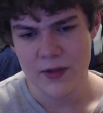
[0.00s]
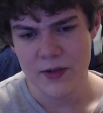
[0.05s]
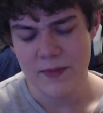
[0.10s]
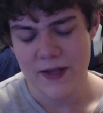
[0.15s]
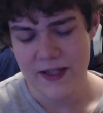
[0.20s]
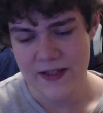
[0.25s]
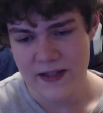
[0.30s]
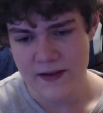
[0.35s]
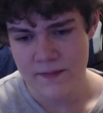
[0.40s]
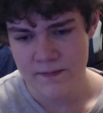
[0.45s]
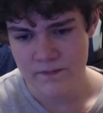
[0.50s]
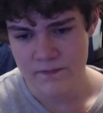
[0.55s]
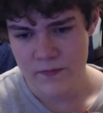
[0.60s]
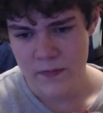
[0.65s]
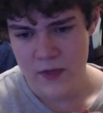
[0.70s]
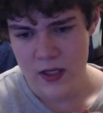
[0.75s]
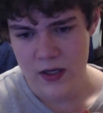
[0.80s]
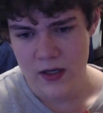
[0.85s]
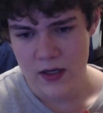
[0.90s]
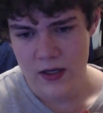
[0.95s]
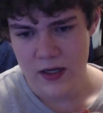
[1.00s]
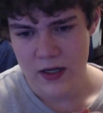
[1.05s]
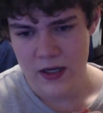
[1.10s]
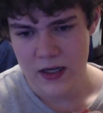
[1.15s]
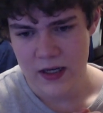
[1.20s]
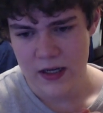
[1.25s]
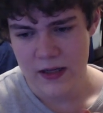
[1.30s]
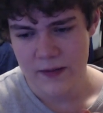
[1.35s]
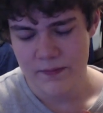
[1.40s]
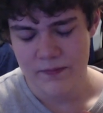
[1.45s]
pizza.
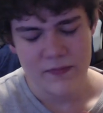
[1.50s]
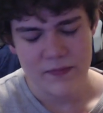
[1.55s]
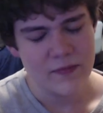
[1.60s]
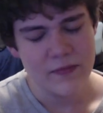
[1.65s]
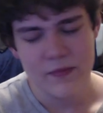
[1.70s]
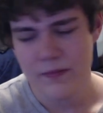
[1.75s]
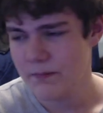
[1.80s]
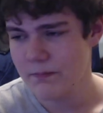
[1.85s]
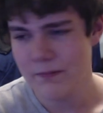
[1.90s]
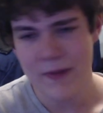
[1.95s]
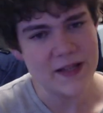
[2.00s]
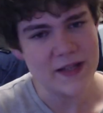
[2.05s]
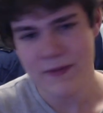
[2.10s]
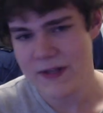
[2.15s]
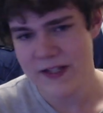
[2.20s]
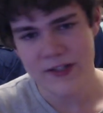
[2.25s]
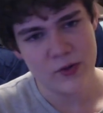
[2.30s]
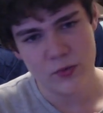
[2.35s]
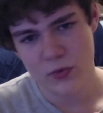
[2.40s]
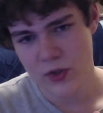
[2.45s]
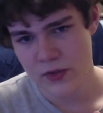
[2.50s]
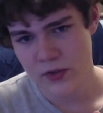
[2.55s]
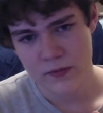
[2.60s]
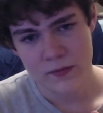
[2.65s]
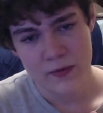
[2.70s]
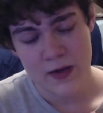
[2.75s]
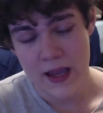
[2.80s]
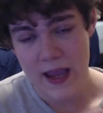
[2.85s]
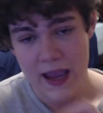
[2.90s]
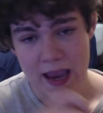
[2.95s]
Uh, best pizza in the world.
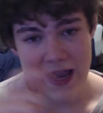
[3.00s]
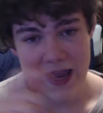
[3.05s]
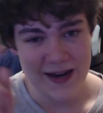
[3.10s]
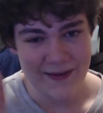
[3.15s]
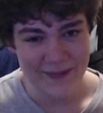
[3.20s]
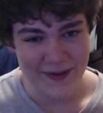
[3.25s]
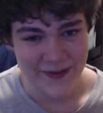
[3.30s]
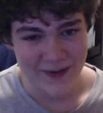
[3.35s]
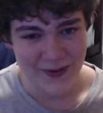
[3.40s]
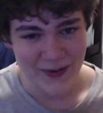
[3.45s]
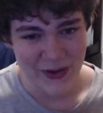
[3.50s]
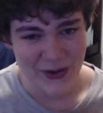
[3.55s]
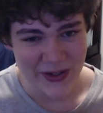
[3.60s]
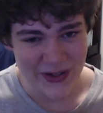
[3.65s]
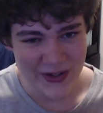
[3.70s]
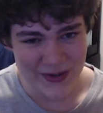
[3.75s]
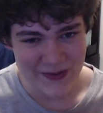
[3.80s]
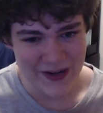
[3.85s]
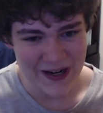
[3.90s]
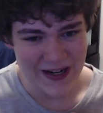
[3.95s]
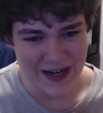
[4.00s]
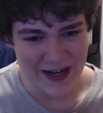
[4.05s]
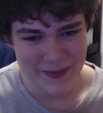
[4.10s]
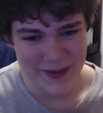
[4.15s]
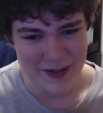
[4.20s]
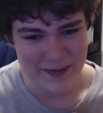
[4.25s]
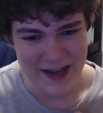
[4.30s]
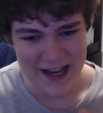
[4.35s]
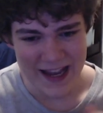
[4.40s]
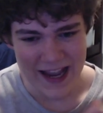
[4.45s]
And before you walk up to
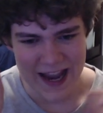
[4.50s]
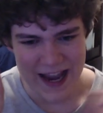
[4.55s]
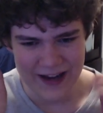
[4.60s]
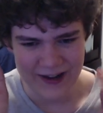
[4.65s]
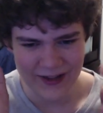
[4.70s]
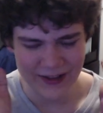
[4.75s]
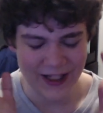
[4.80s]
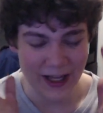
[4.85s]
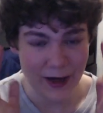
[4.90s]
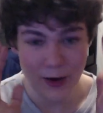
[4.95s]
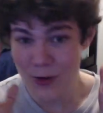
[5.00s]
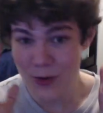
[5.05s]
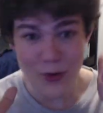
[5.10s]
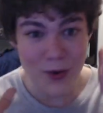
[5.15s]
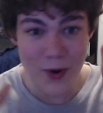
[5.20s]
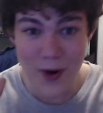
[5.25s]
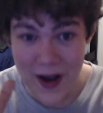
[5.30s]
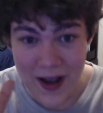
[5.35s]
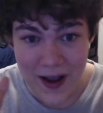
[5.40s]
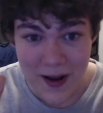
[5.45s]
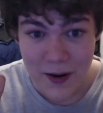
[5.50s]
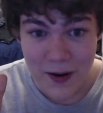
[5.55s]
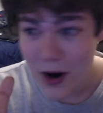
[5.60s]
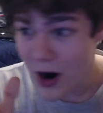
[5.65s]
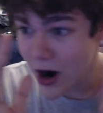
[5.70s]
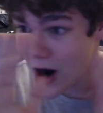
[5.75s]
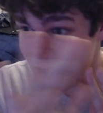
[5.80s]
me and are like, "Ooh, uh,